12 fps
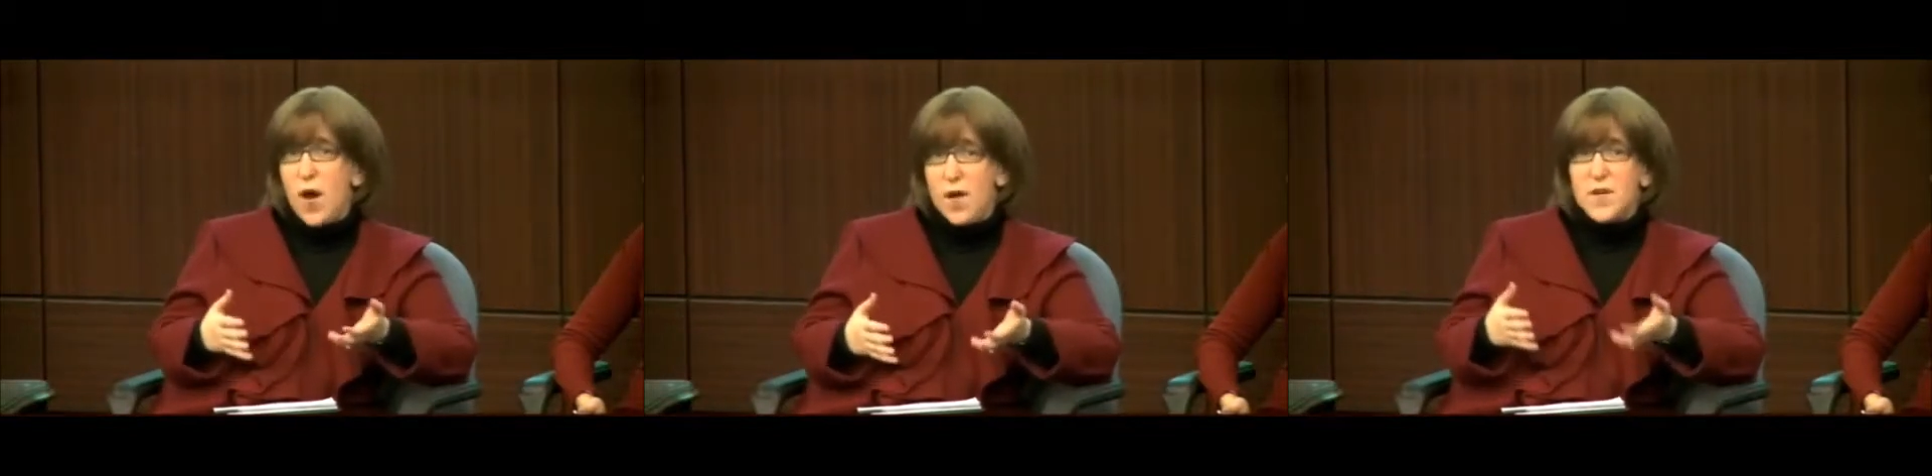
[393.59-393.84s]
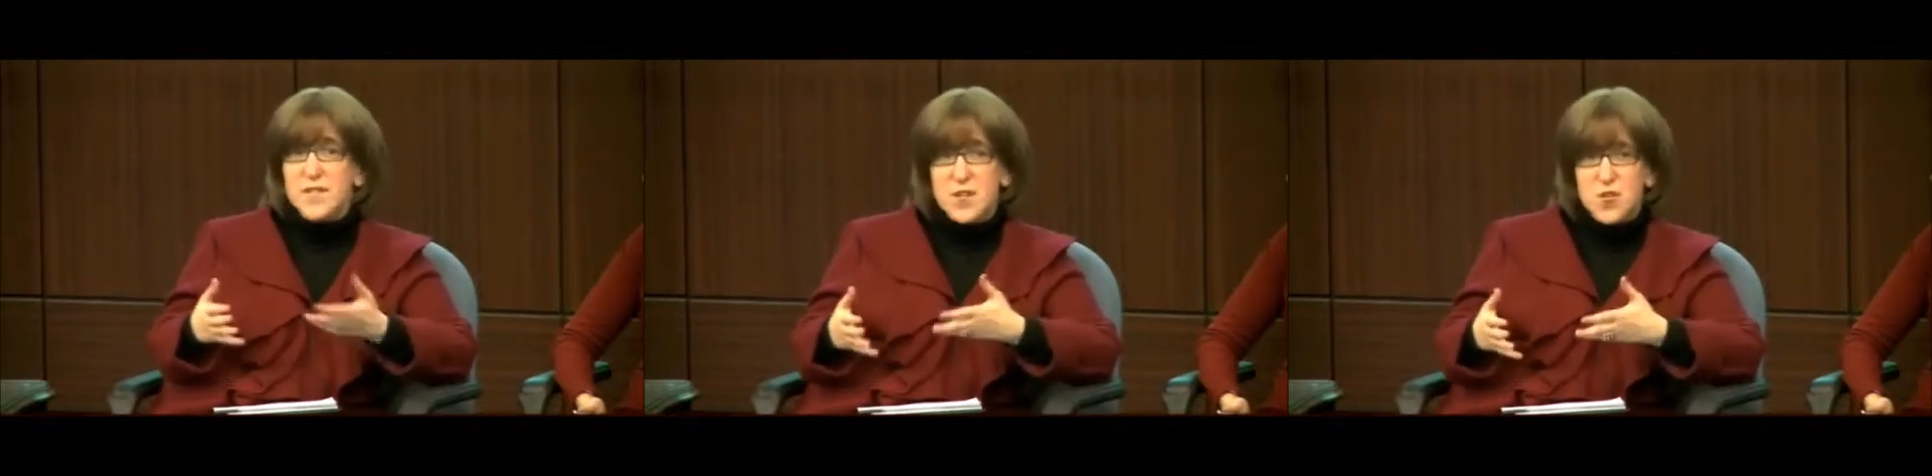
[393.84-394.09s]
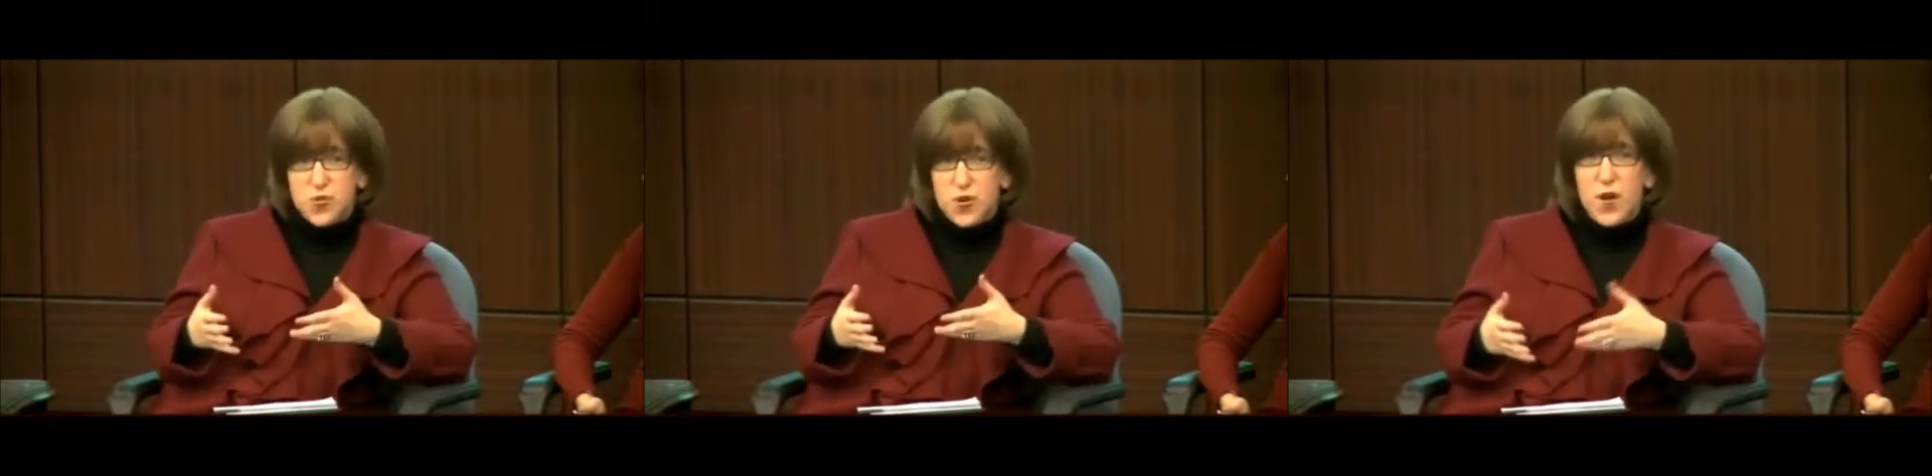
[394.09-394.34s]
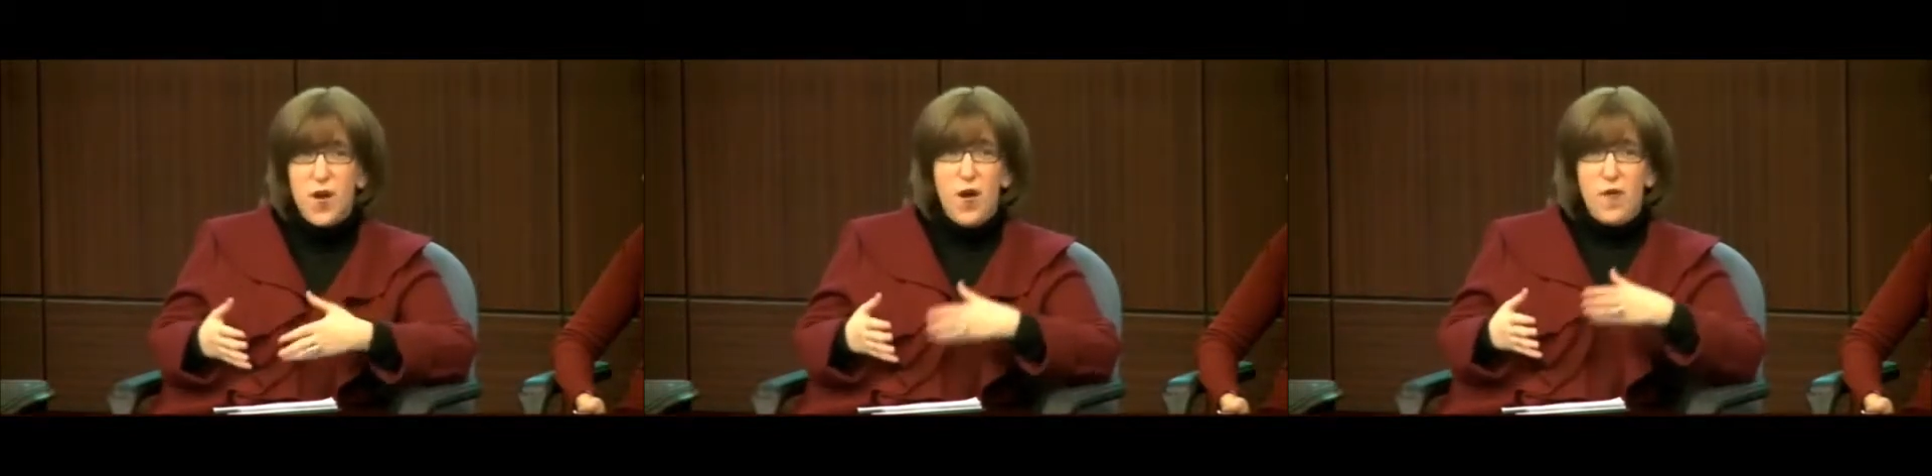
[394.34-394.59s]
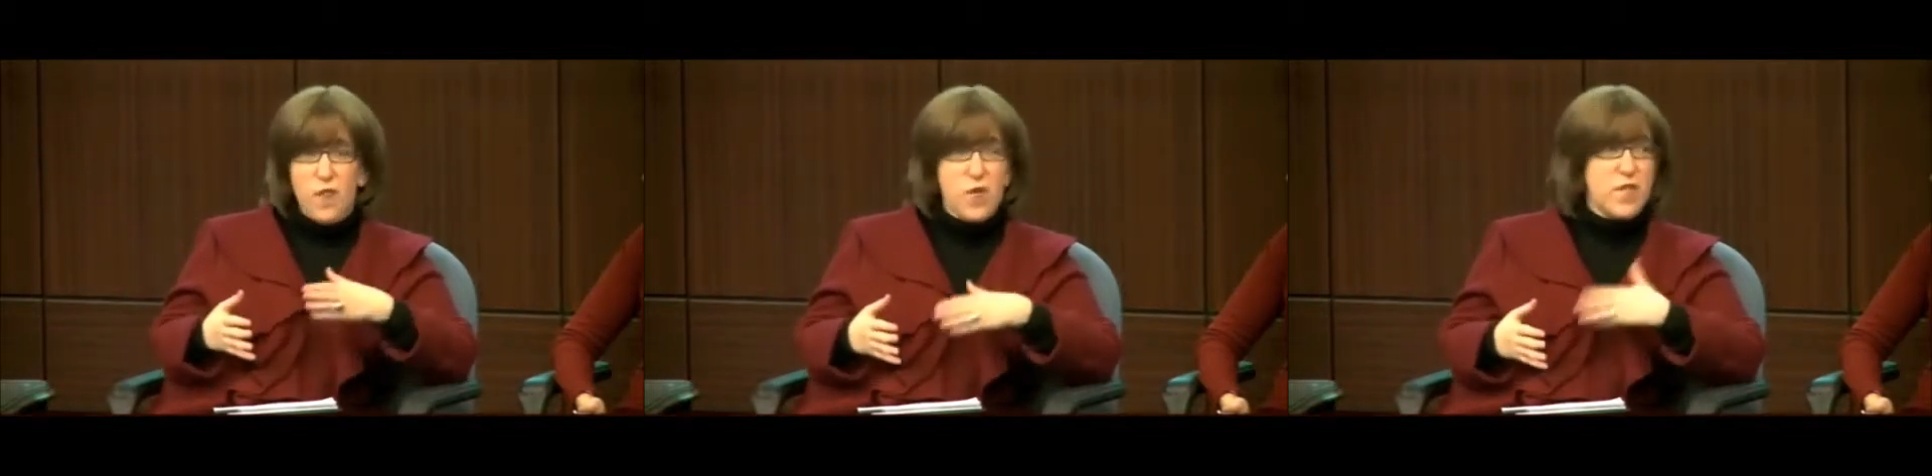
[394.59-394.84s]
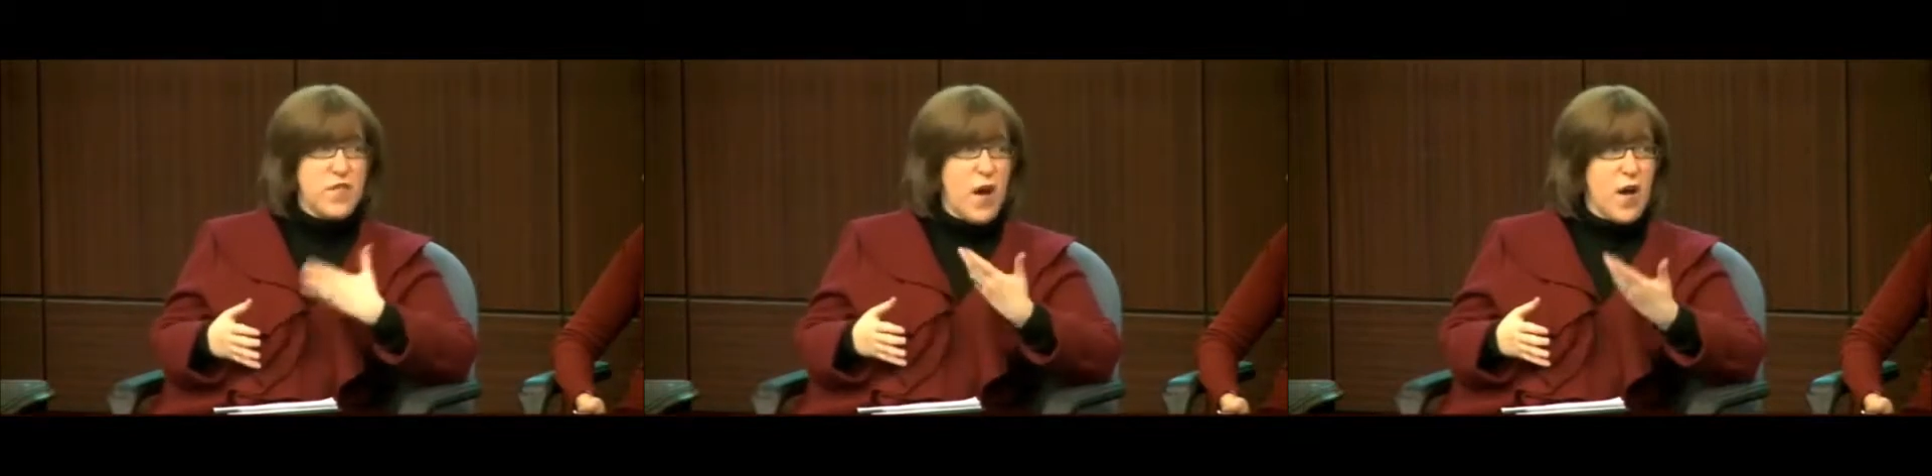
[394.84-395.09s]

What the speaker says: hire a teacher for the